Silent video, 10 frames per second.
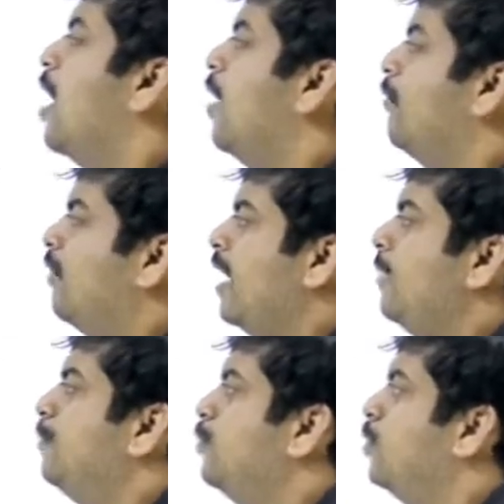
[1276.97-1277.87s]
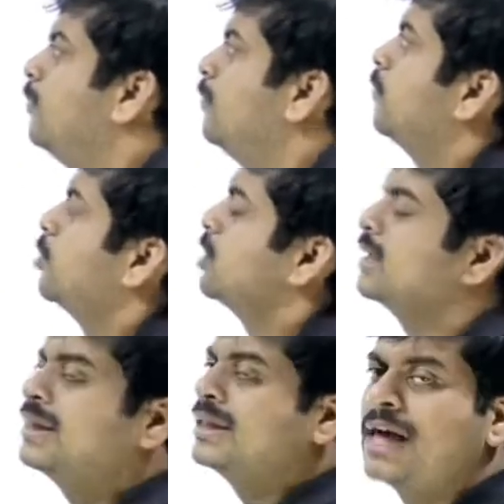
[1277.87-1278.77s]
very beautiful
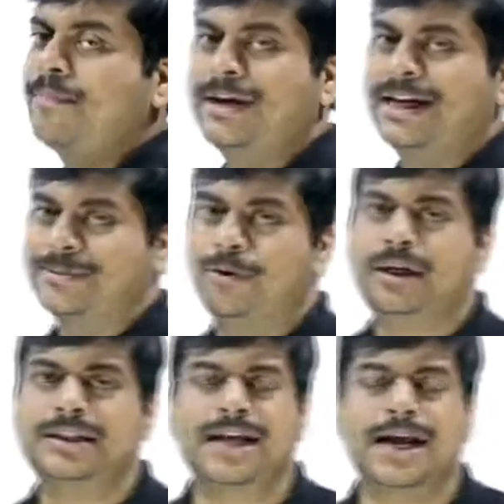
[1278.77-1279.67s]
questions in this chapter, exponents